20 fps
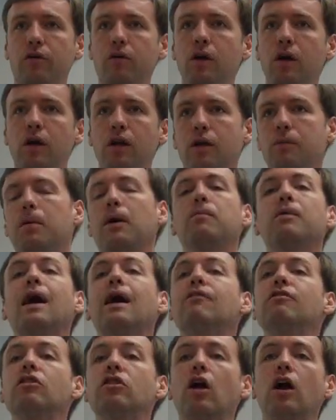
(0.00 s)
You probably
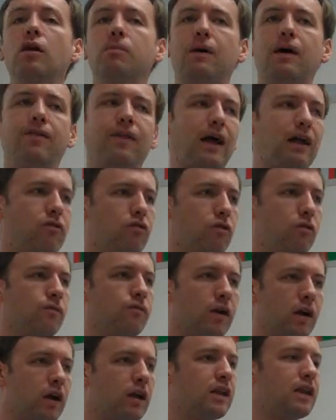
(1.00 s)
haven't thought about that so
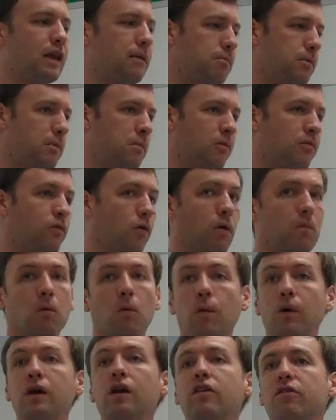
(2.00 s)
very deeply before,
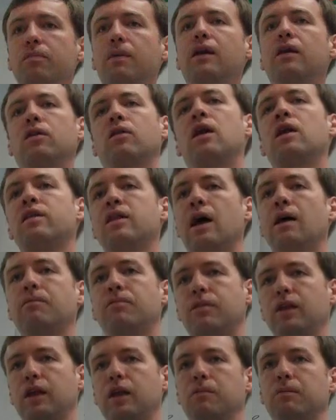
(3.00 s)
but we're going to spend a lot of time
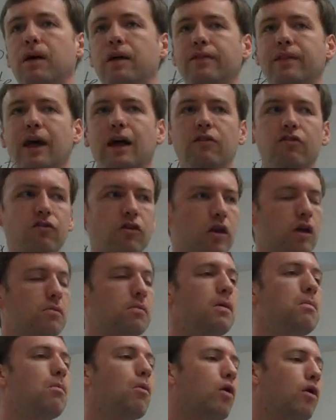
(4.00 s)
thinking about that. So you're
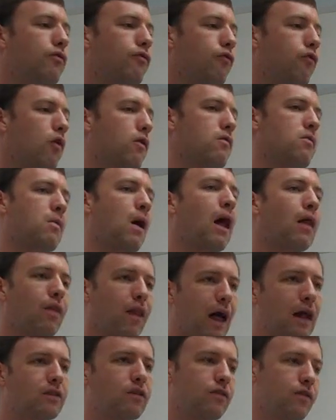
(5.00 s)
going to be more informed about
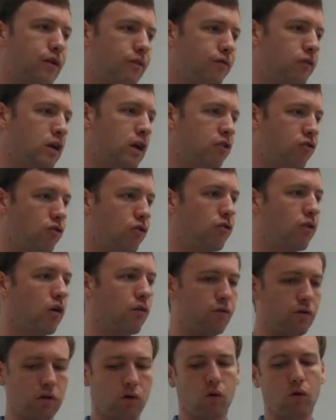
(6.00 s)
lots of different issues
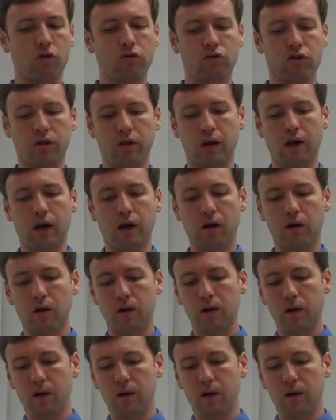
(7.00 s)
over the course of the year.